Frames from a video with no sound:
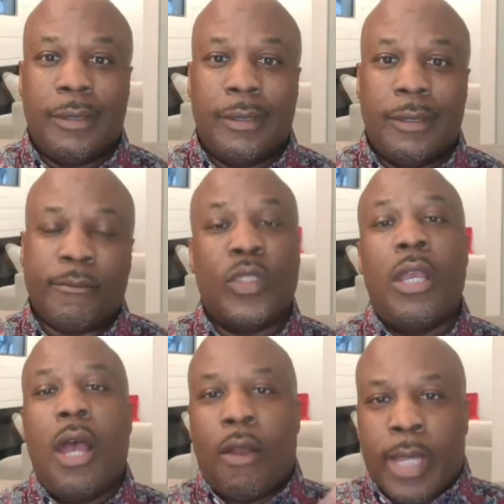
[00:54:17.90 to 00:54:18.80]

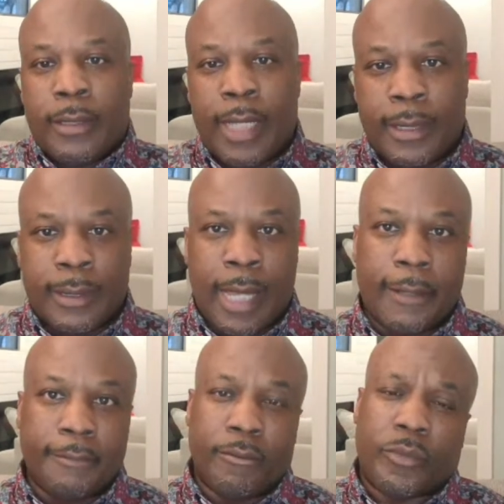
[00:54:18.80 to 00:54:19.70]
Sometimes you might be the
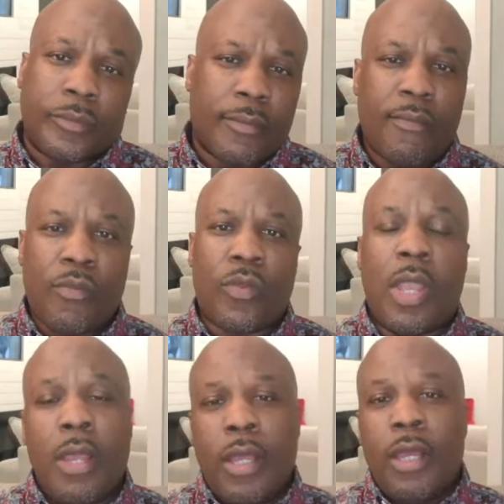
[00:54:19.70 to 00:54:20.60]
best. Okay,
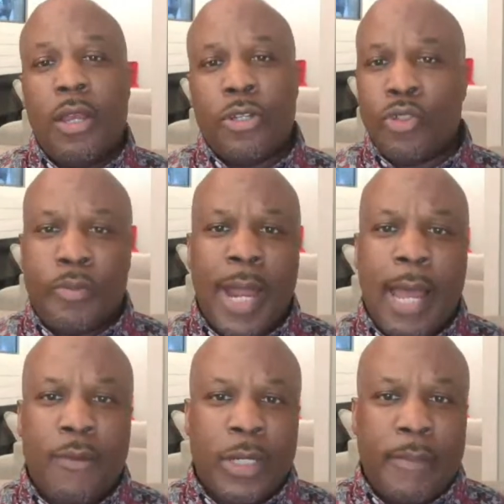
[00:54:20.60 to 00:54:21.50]
check this out.
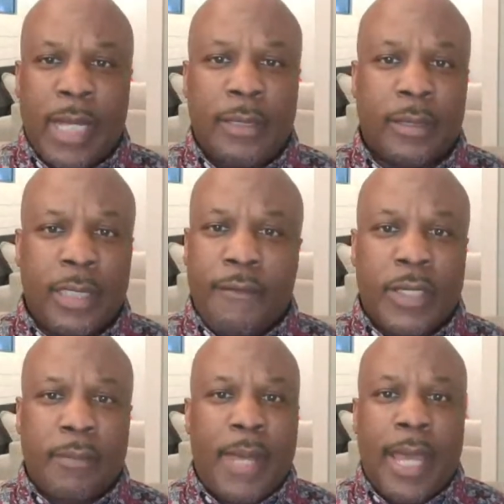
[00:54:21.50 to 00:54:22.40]

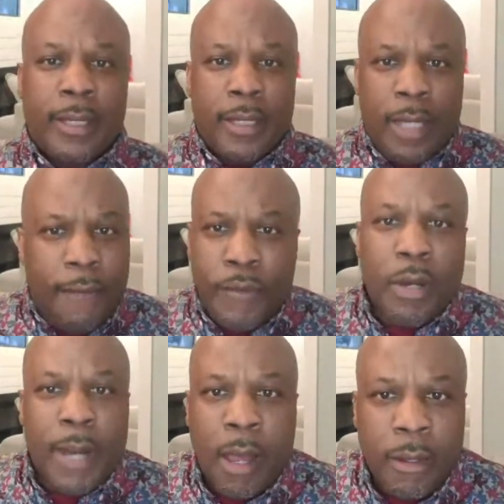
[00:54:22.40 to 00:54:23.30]
Coach Prime was the
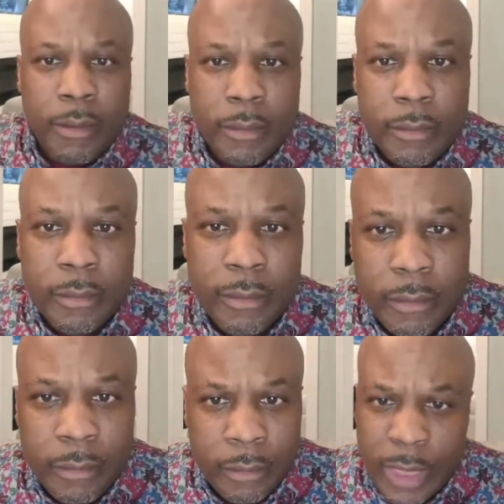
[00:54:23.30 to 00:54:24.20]
best defensive
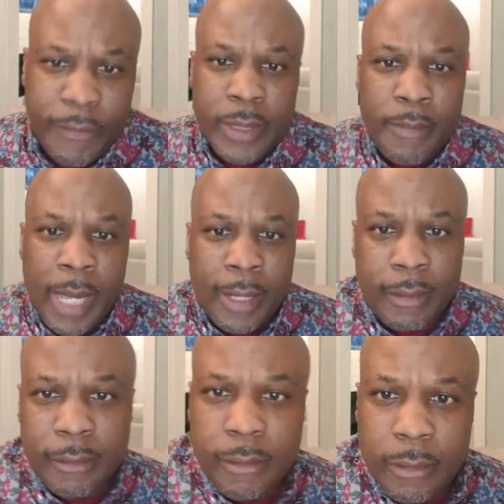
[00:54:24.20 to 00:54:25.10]
back in football.
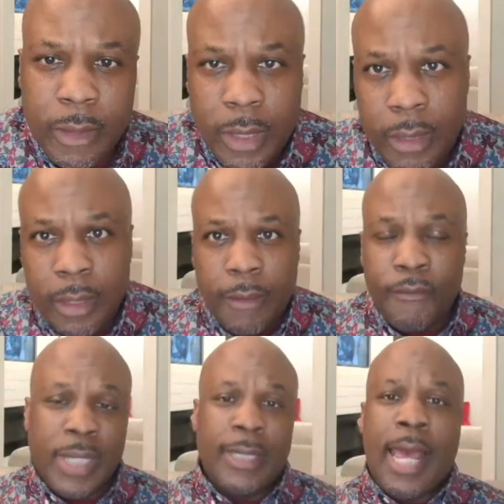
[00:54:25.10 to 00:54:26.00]

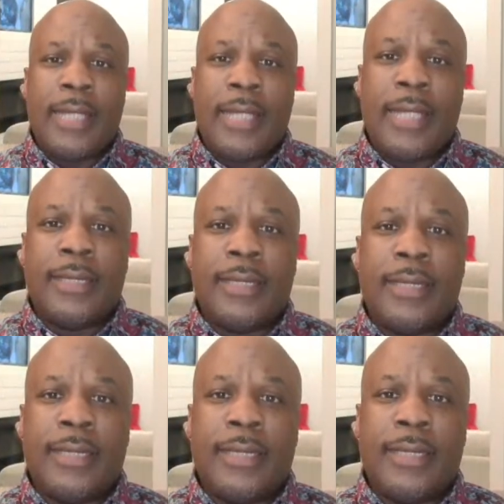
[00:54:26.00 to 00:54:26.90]
Defensive back
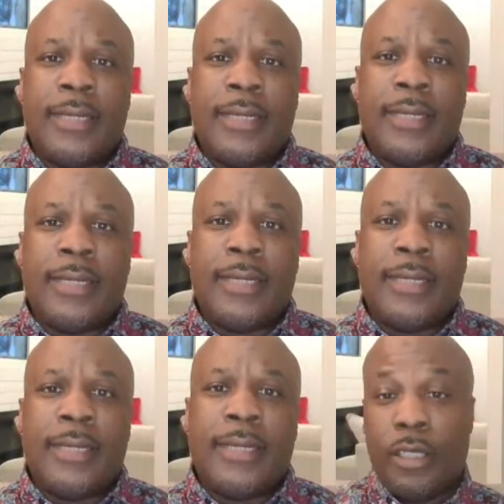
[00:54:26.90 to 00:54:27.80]
for the
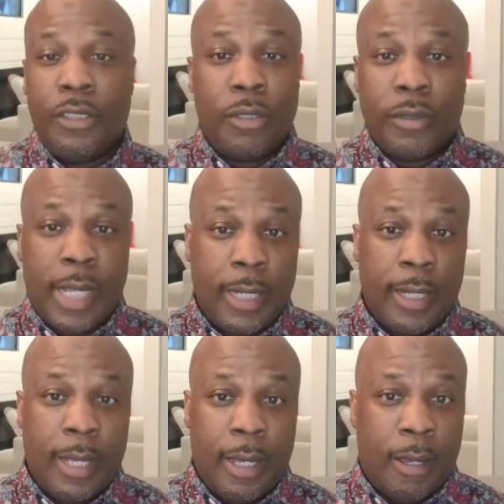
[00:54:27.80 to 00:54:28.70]
Dallas Cowboys.
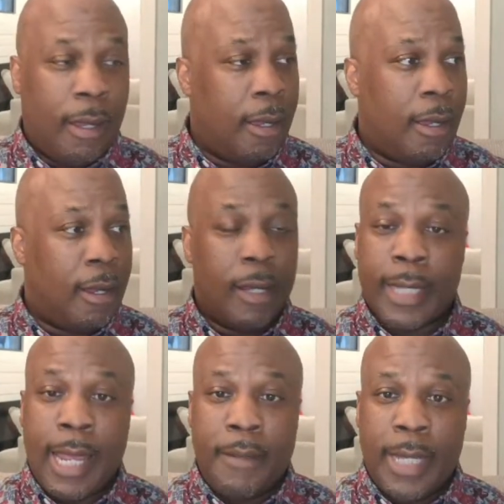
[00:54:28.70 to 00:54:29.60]
49.
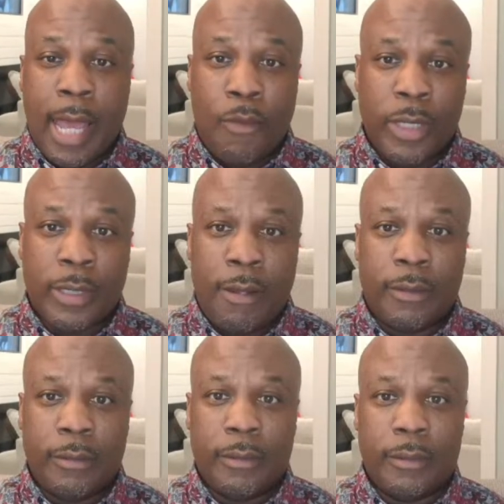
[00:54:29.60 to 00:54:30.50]
You don't think
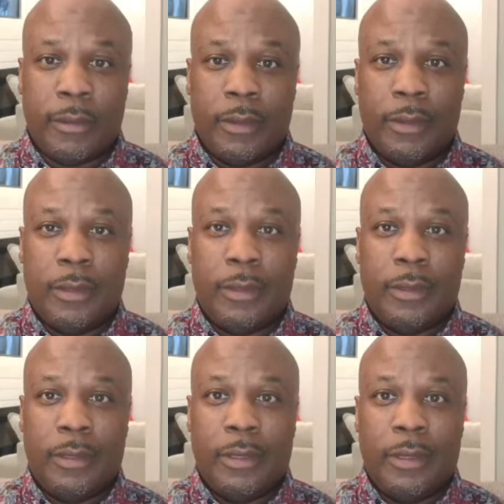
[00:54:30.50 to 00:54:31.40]
a game he
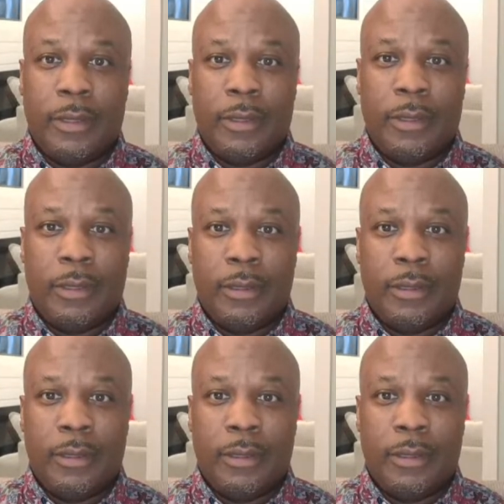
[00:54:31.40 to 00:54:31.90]
got worked on?